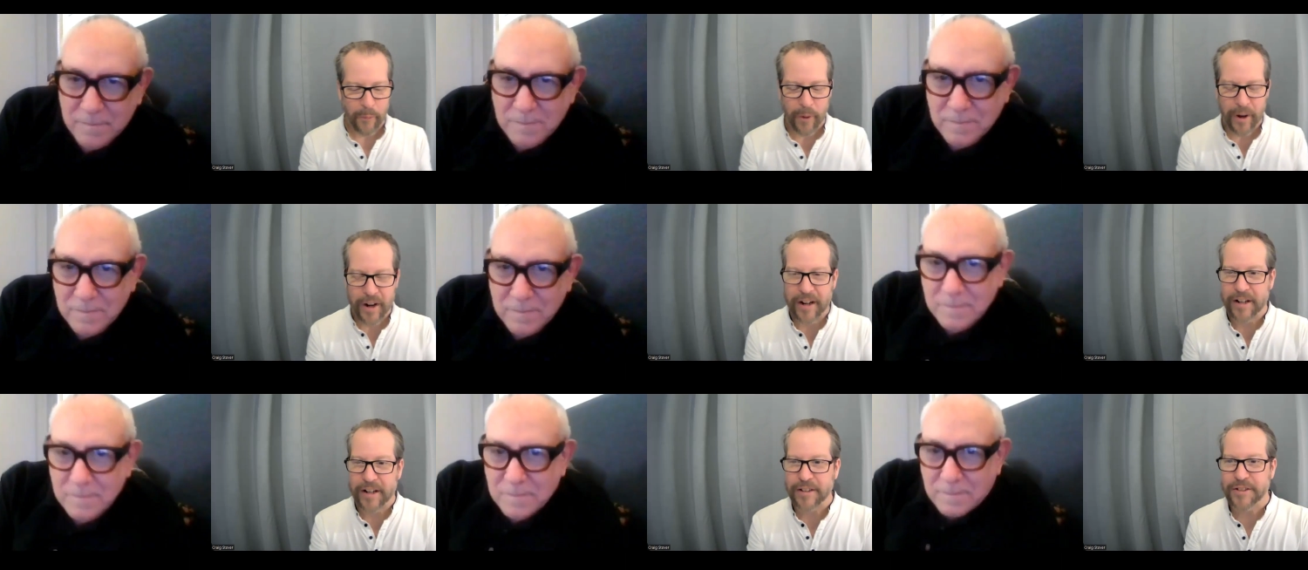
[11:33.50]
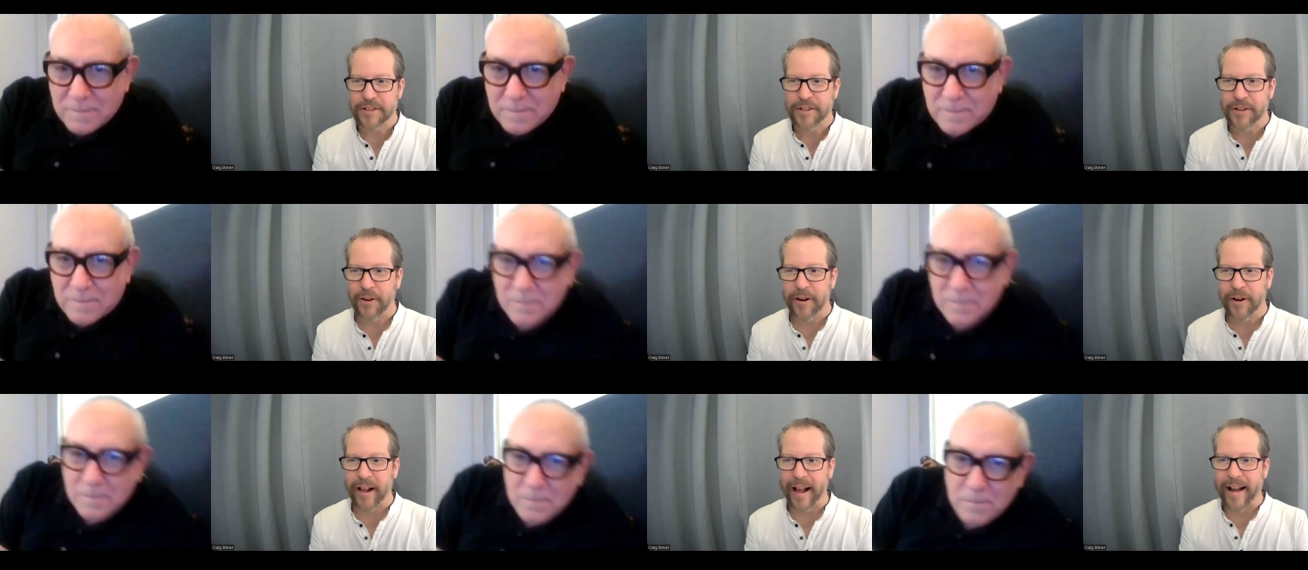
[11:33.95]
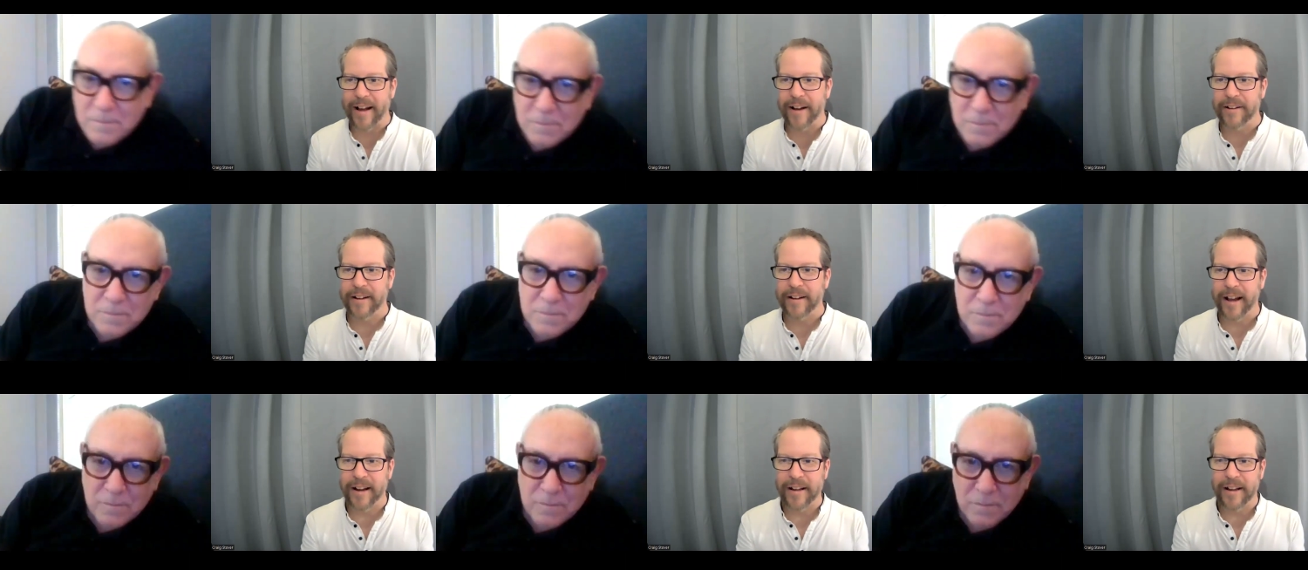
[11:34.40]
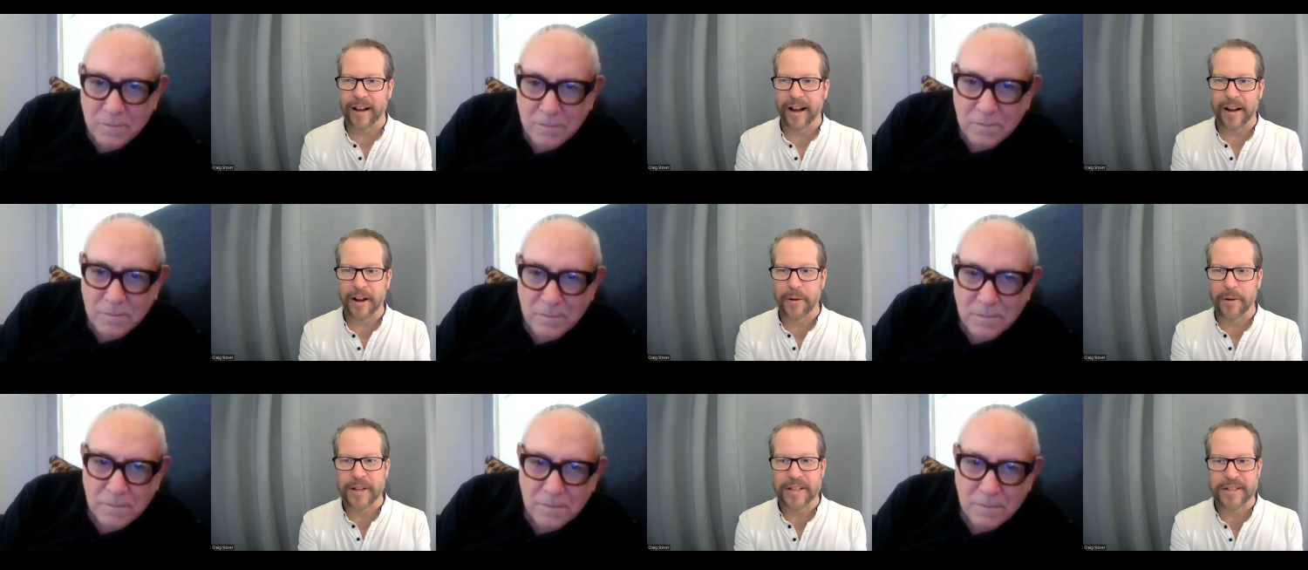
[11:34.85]
Speaker 1: wanted to start out,
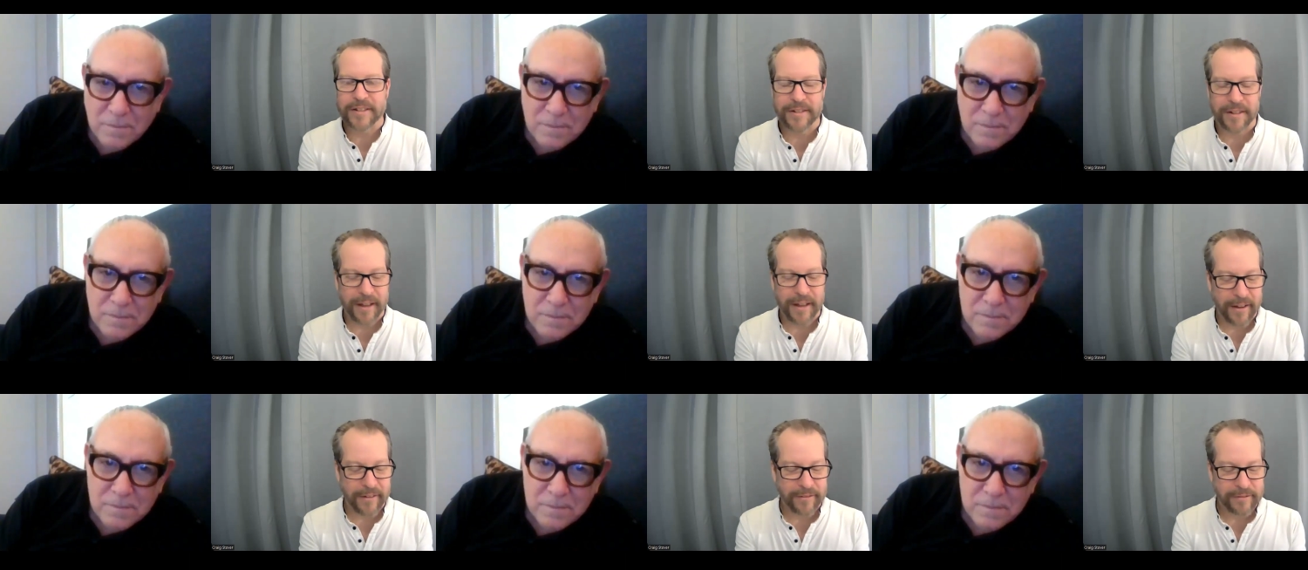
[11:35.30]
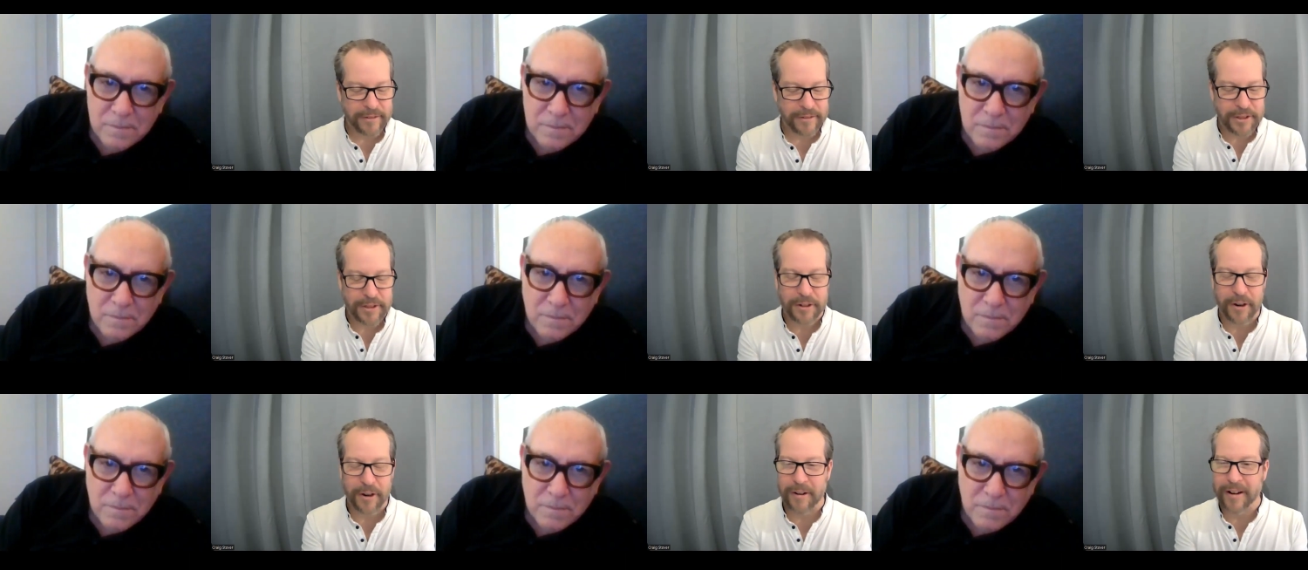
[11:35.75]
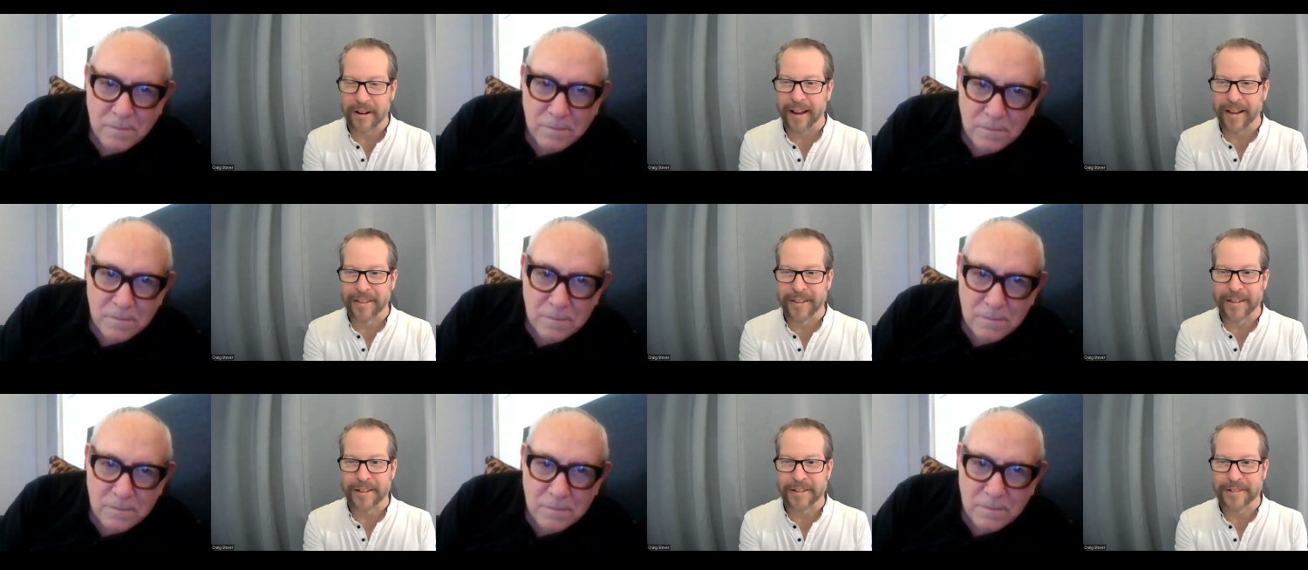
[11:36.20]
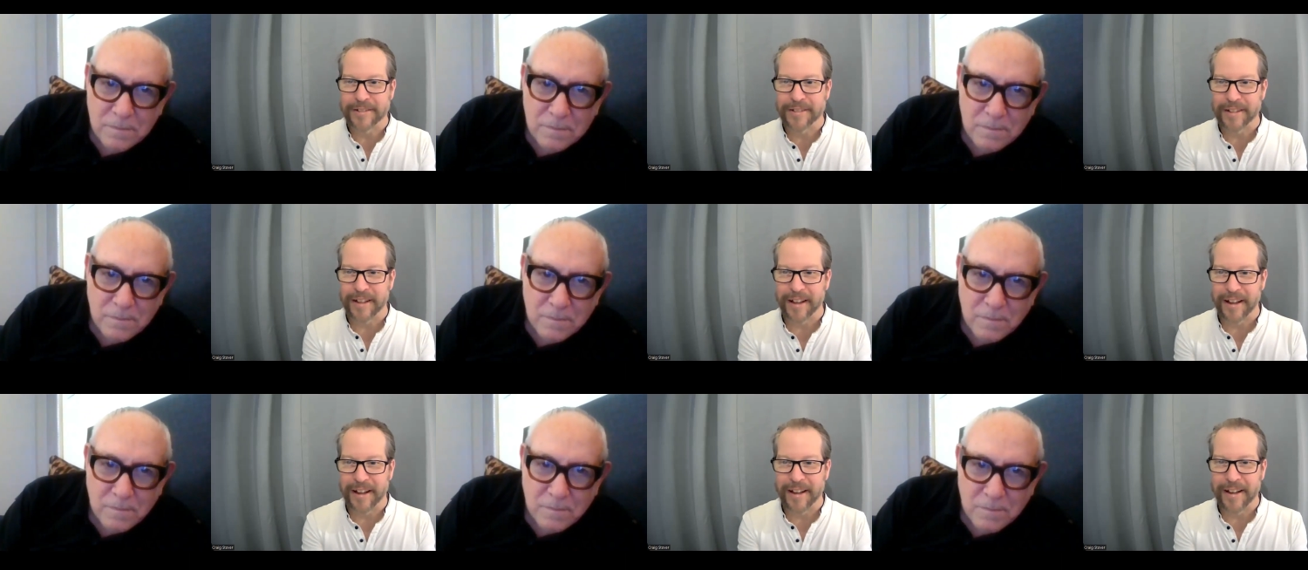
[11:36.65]
I always start in
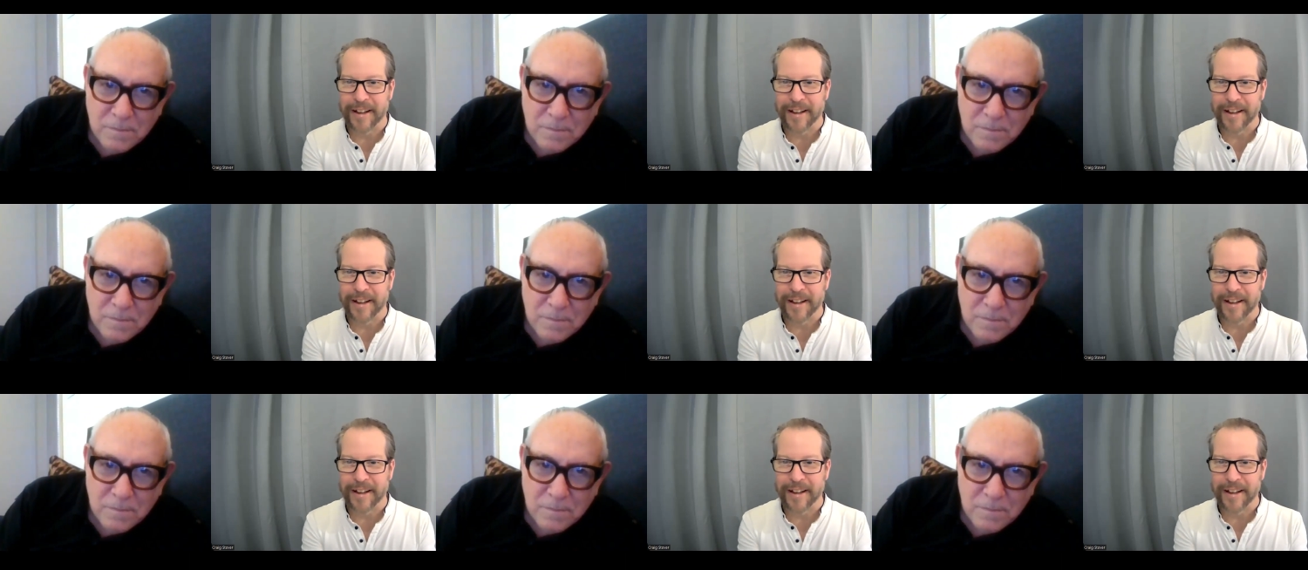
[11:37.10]
these